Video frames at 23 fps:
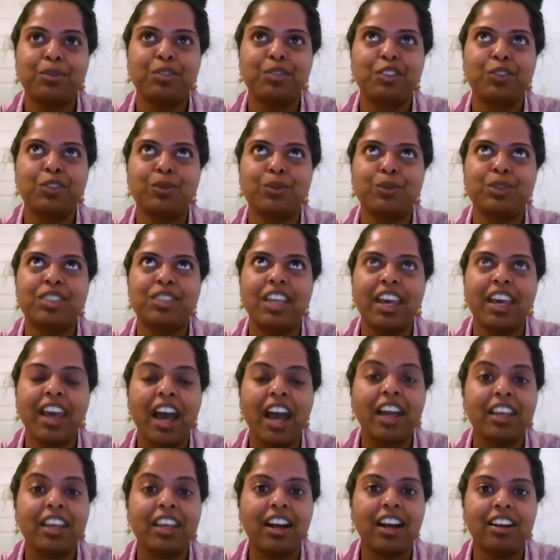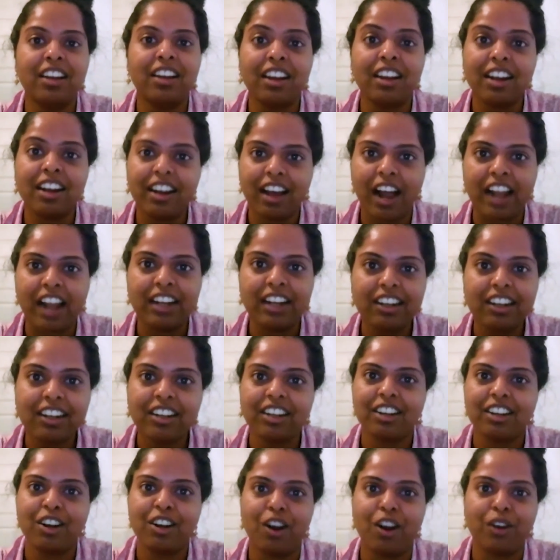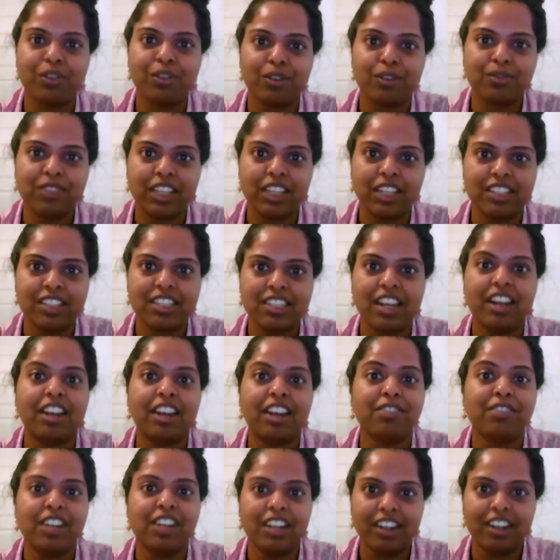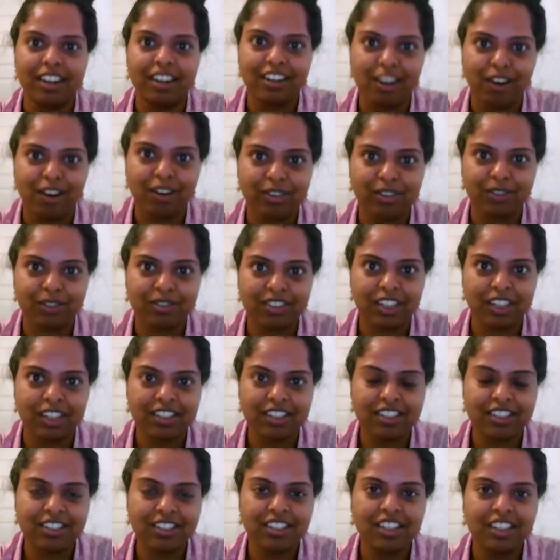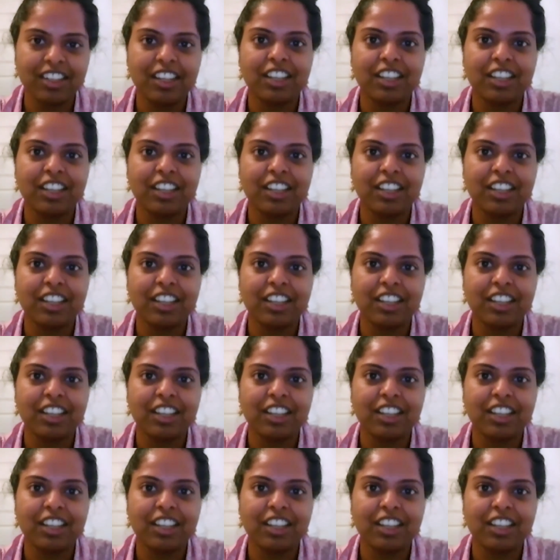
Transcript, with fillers: to say I un- unlearned a lot of things and I've learned a lot of things.